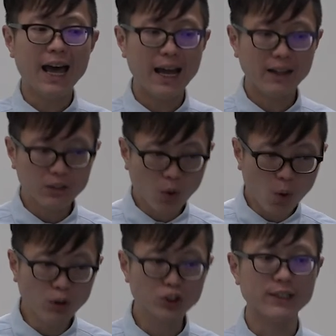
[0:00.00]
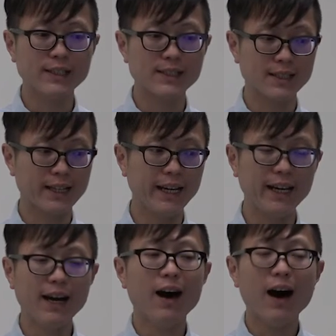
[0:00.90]
endogenously,
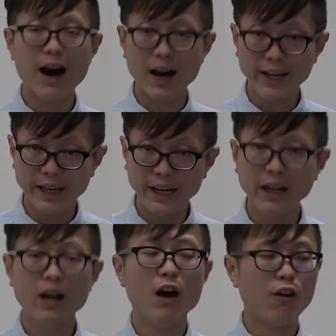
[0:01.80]
i.e.